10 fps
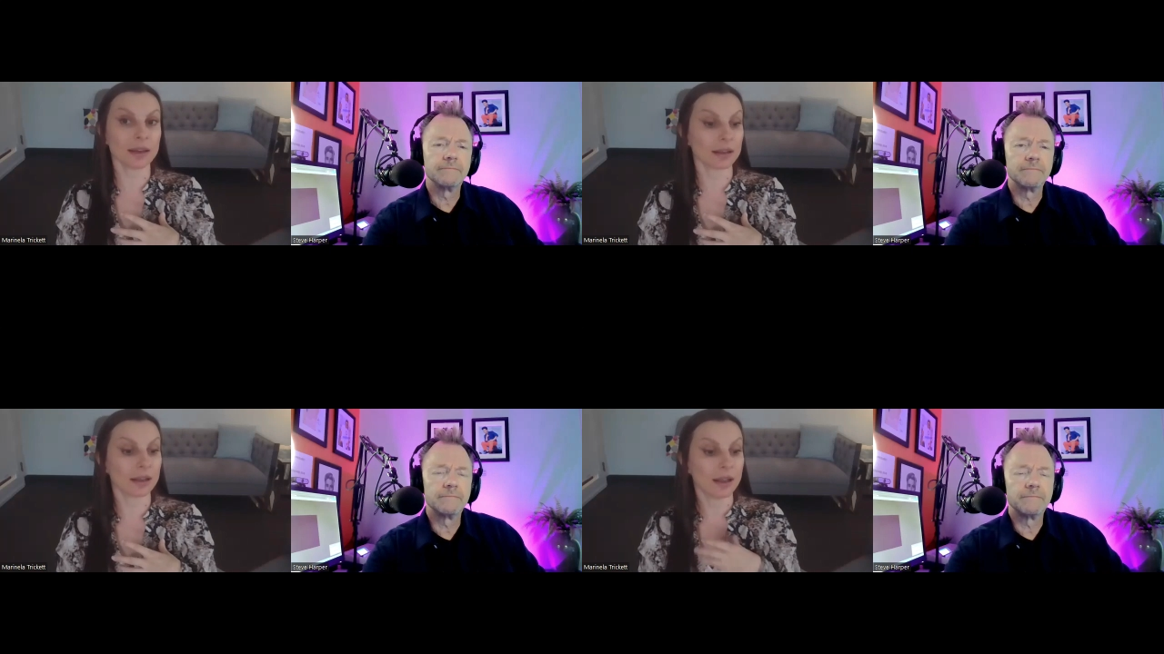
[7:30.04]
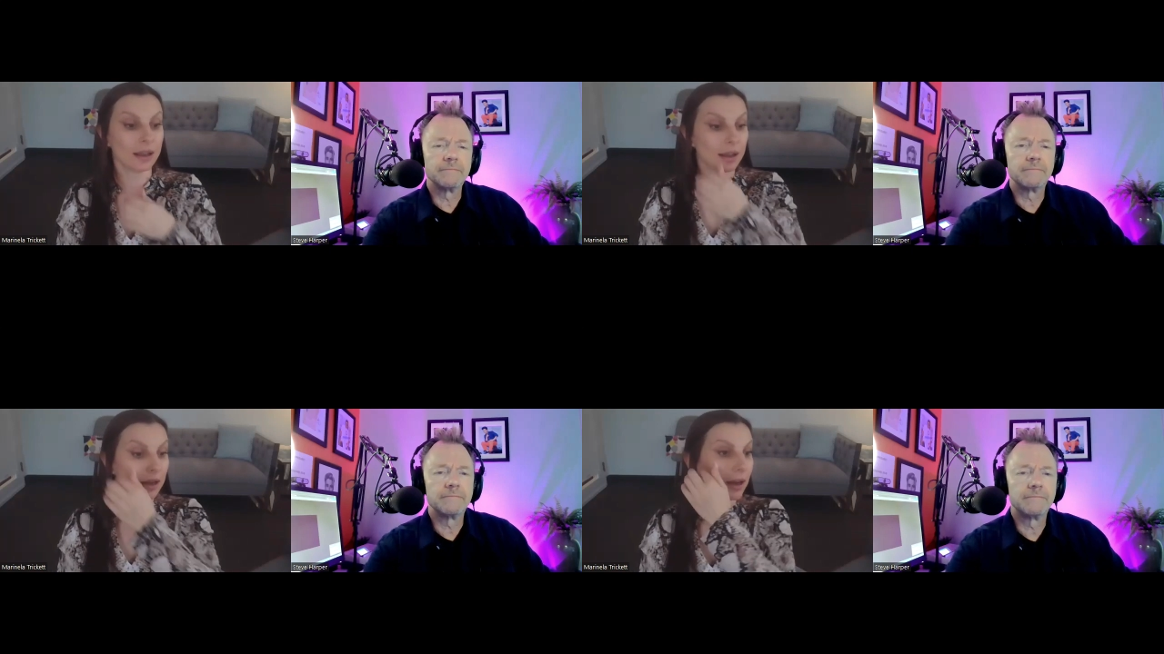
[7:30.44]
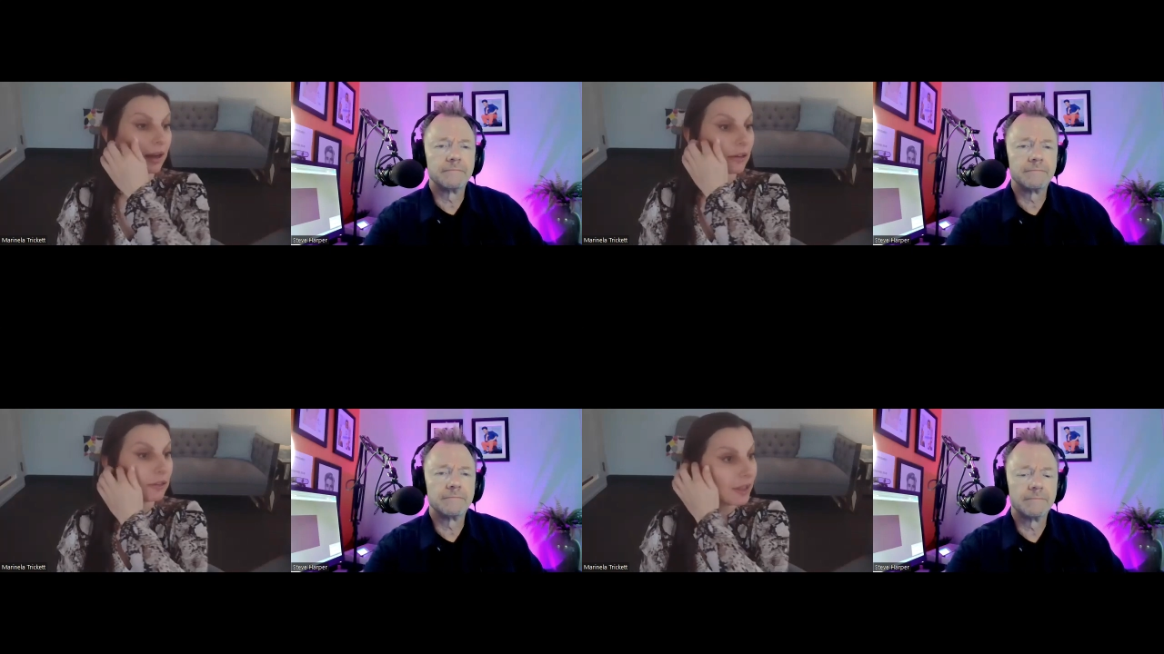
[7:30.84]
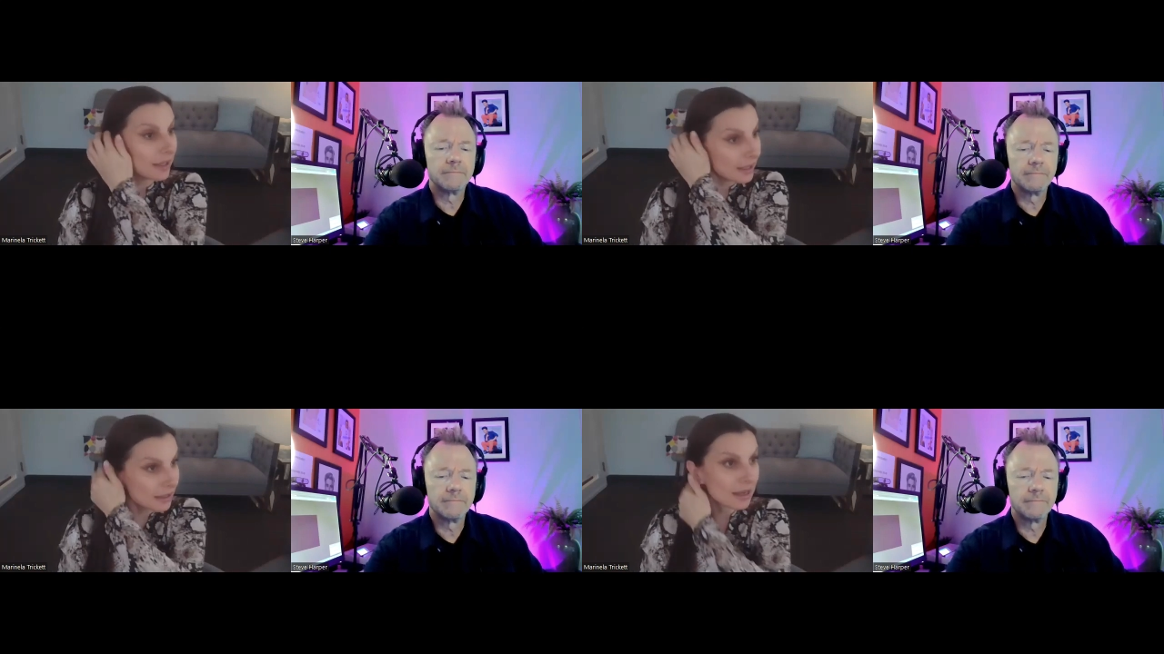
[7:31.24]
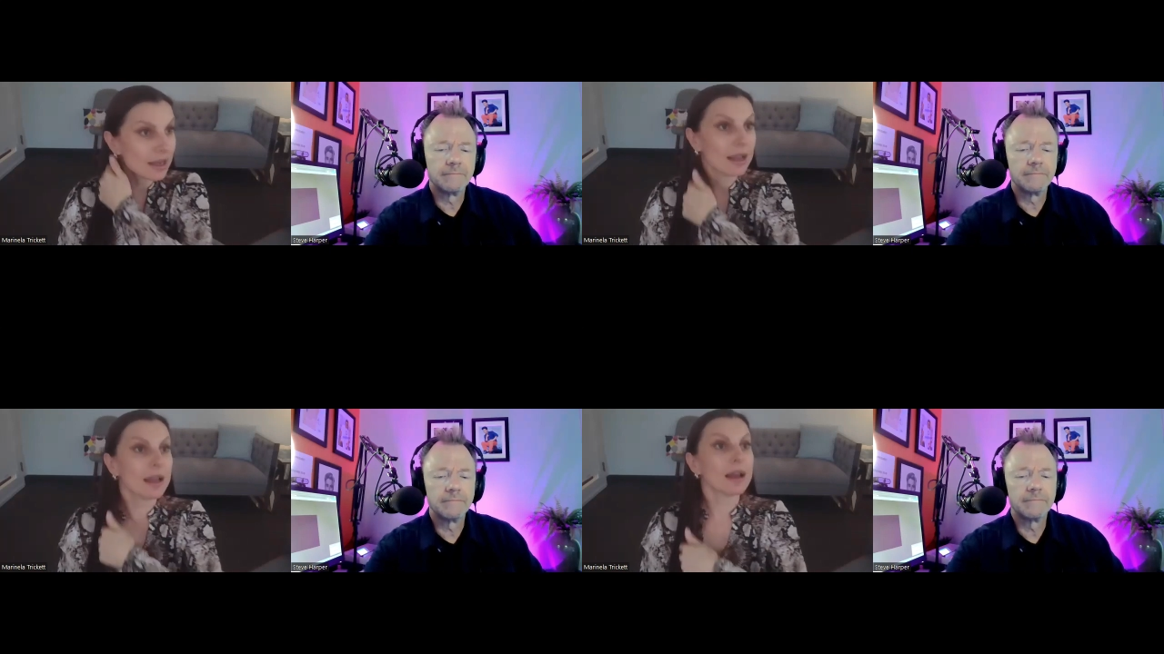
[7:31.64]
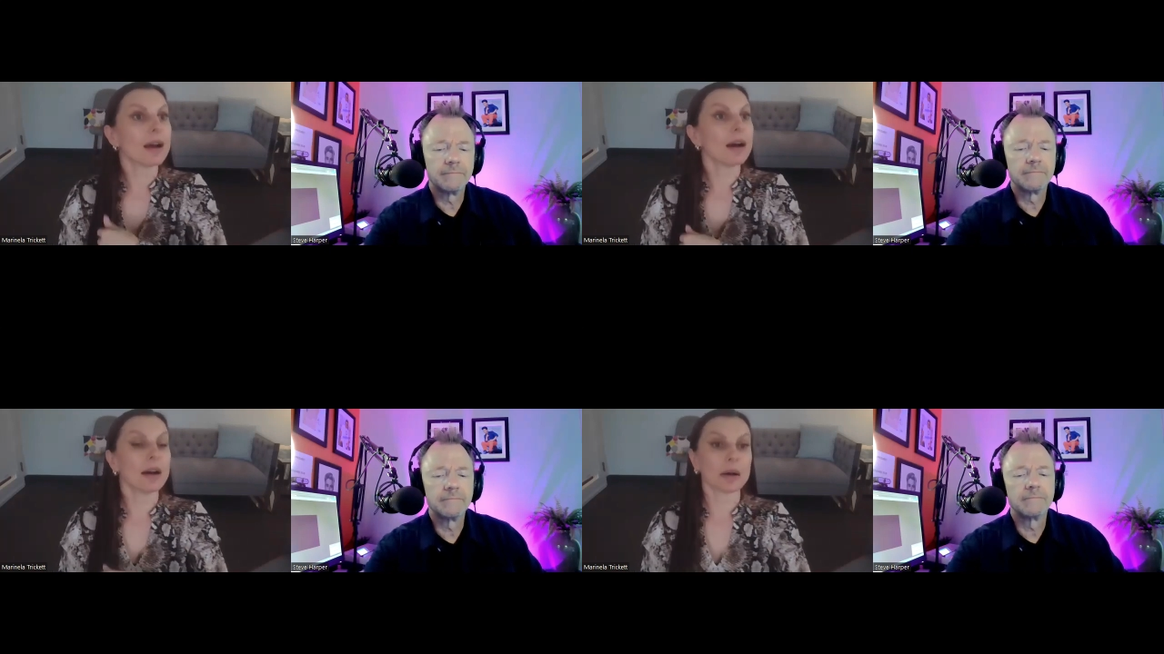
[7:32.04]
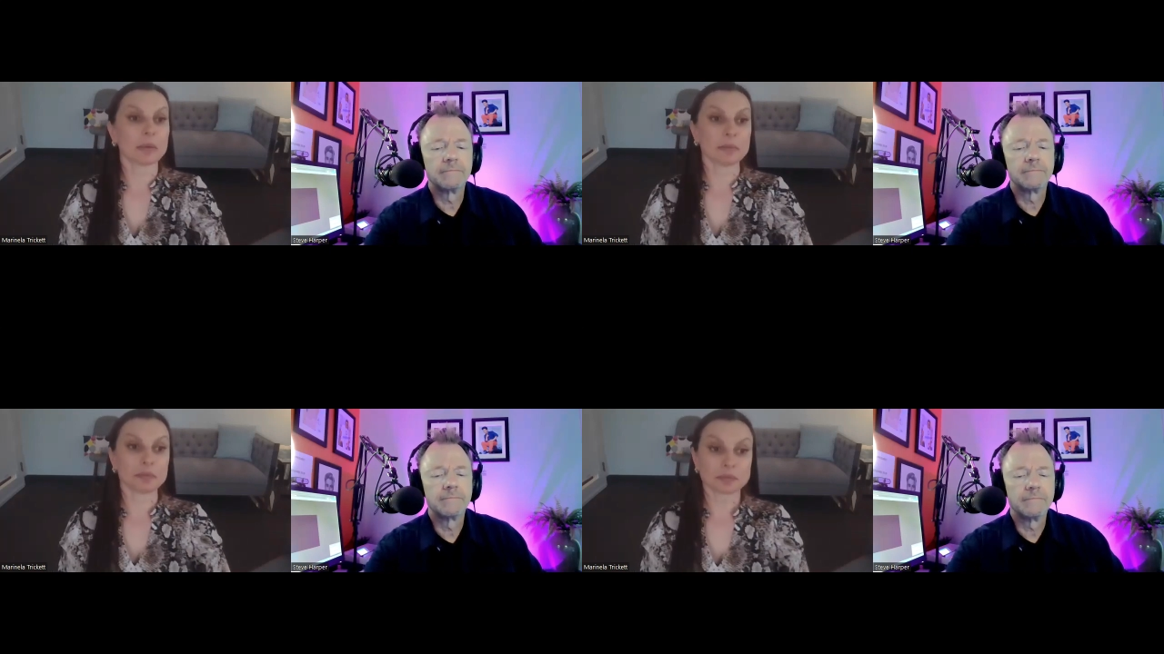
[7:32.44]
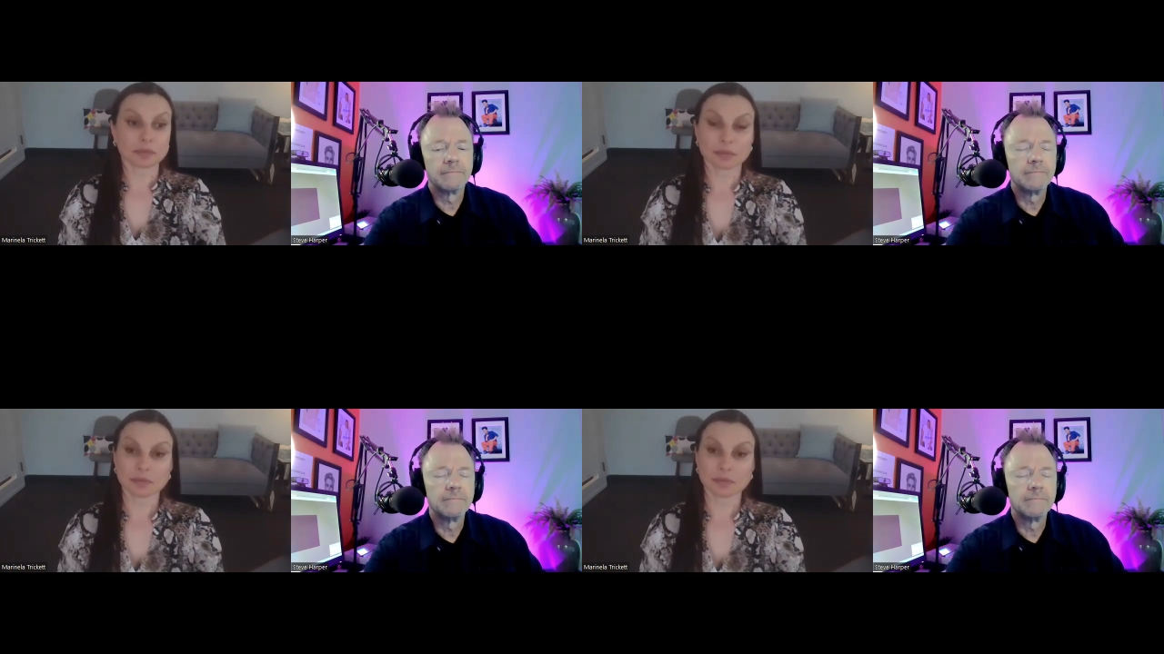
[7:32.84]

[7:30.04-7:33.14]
Speaker 1: can uh, feeling um,